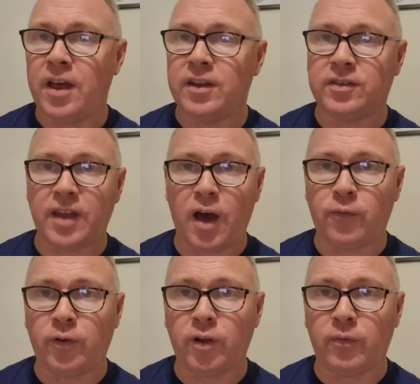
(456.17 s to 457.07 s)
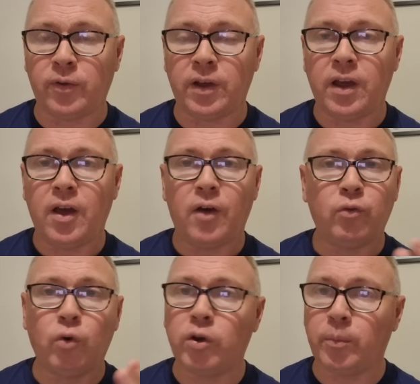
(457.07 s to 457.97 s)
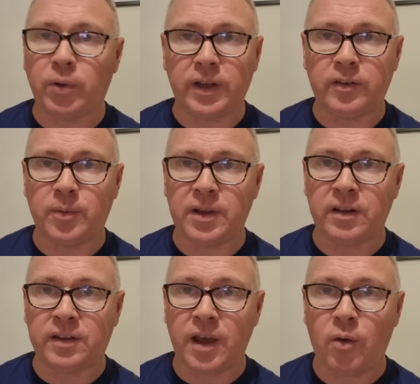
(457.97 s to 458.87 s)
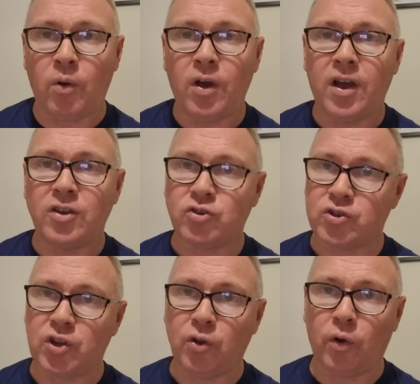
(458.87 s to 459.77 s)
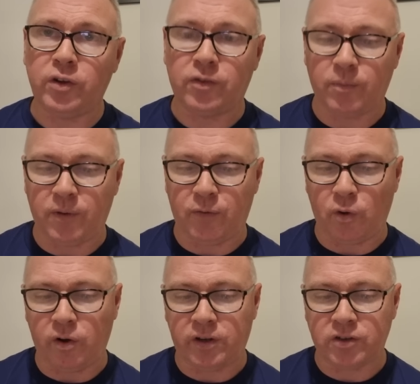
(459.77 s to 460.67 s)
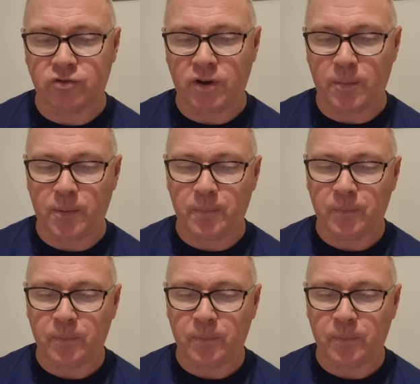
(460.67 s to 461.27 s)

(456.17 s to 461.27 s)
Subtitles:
The staff are lovely. No complaints about the hotel. It's just the noise from the Veronica Strip.